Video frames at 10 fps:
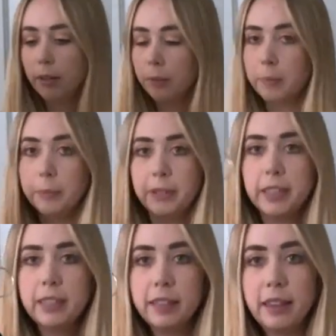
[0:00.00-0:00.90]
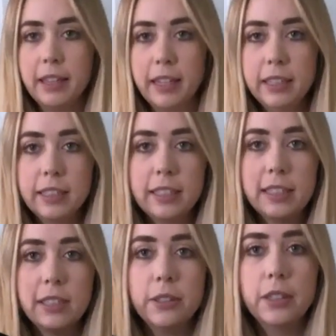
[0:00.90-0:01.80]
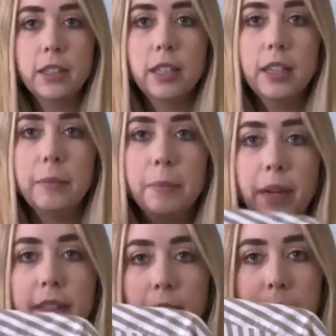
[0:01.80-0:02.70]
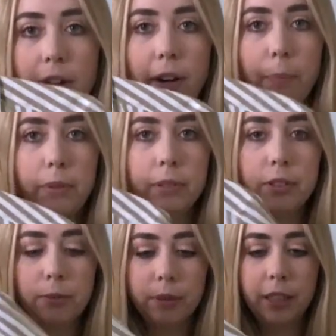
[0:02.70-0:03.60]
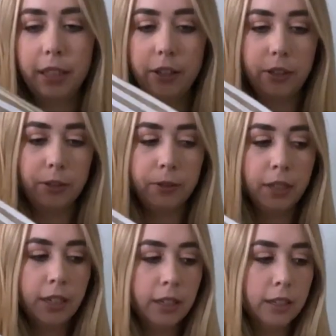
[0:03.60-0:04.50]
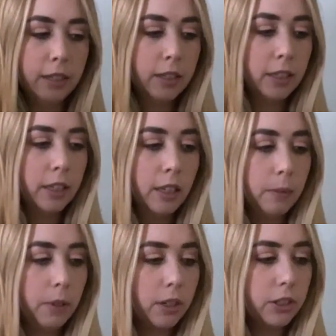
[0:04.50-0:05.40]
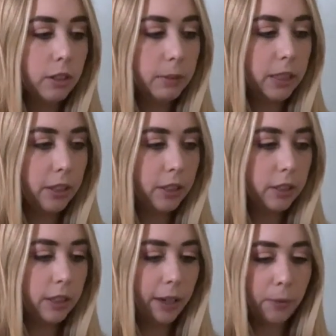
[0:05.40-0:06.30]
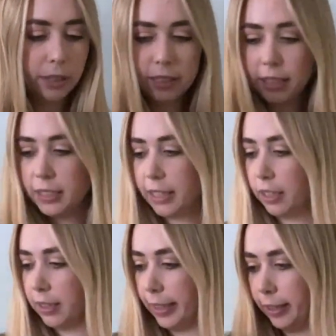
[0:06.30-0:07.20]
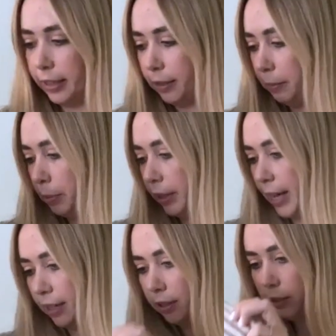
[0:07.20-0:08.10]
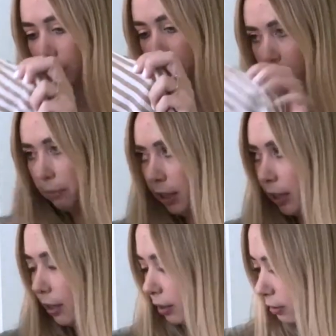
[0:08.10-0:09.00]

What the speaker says: will be bringing this little button-up top. It's really cute. I'm not sure the material. I want to say it's like a linen blend or something.